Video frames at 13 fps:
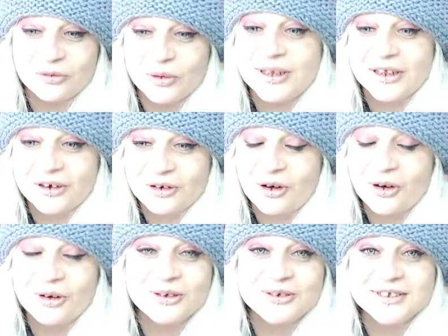Well, the
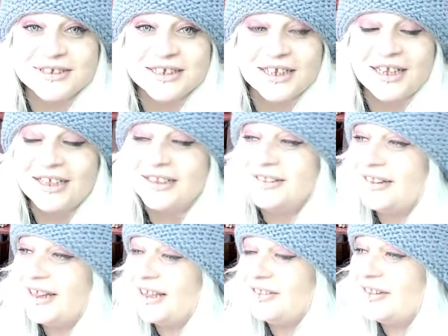crows,
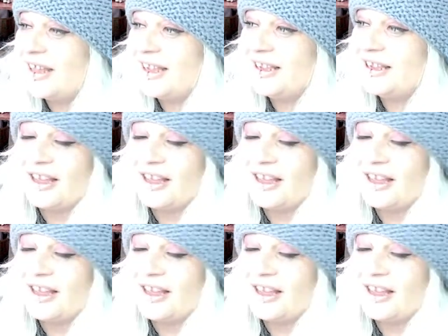they